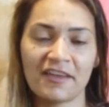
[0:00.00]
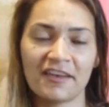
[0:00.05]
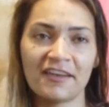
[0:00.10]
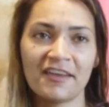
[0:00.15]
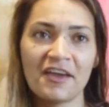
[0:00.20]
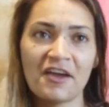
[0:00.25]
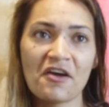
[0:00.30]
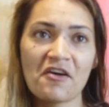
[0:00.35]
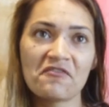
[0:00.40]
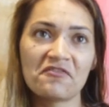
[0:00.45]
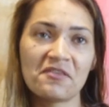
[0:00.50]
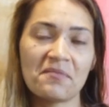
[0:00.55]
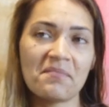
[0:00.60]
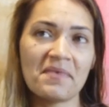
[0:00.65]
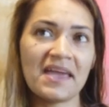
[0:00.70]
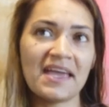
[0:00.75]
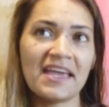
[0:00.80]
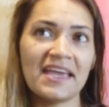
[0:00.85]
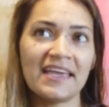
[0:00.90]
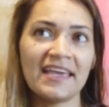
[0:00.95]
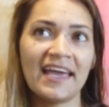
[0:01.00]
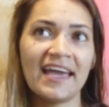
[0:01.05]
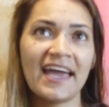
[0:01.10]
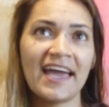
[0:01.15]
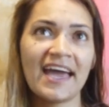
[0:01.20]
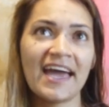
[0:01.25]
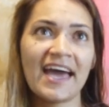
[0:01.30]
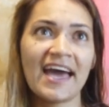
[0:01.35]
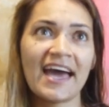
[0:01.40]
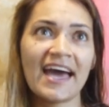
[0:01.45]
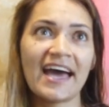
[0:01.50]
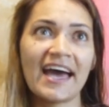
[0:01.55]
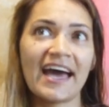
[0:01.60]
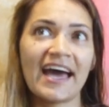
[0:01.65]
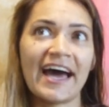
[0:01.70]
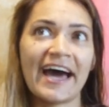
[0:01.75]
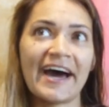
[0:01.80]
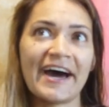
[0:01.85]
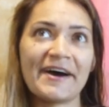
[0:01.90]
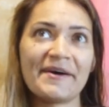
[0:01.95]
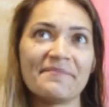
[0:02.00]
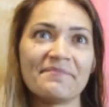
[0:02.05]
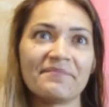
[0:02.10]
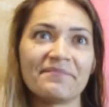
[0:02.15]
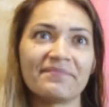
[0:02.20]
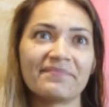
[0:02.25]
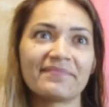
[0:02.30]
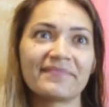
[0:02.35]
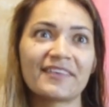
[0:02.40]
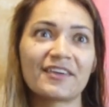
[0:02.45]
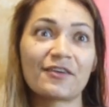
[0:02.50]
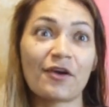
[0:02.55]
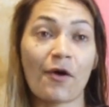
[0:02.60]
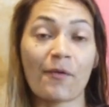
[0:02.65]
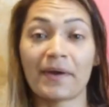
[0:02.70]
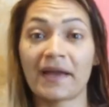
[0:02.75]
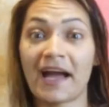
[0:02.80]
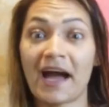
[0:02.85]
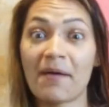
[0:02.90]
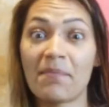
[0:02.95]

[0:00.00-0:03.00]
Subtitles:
And for me, growing